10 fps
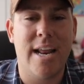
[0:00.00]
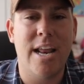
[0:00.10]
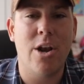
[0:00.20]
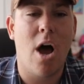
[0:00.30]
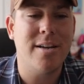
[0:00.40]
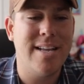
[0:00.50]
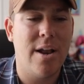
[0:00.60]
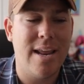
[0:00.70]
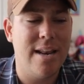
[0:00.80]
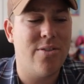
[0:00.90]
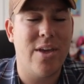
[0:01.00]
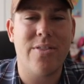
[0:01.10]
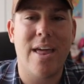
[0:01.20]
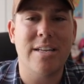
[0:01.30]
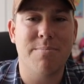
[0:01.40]
It knocks out
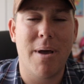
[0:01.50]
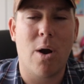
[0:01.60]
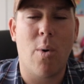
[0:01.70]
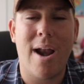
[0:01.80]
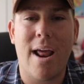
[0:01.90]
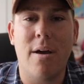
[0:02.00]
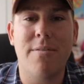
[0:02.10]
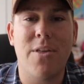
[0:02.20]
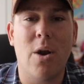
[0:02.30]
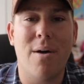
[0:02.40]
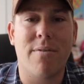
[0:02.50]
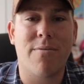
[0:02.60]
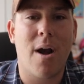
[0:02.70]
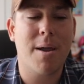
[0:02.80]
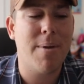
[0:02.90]
anything that is metal right now if they don't have a
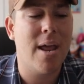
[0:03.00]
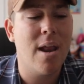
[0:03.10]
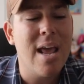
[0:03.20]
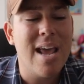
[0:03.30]
frying pan.